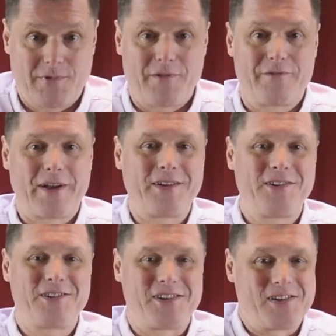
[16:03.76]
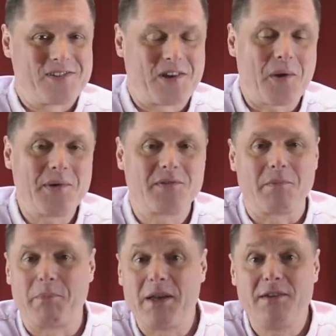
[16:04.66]
Revenge is going to
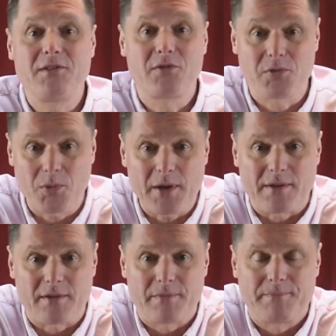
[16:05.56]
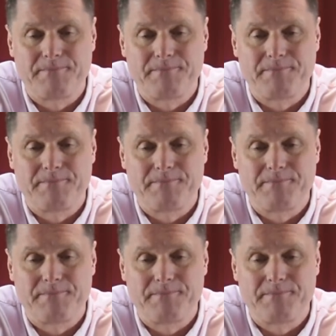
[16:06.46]
be sweet.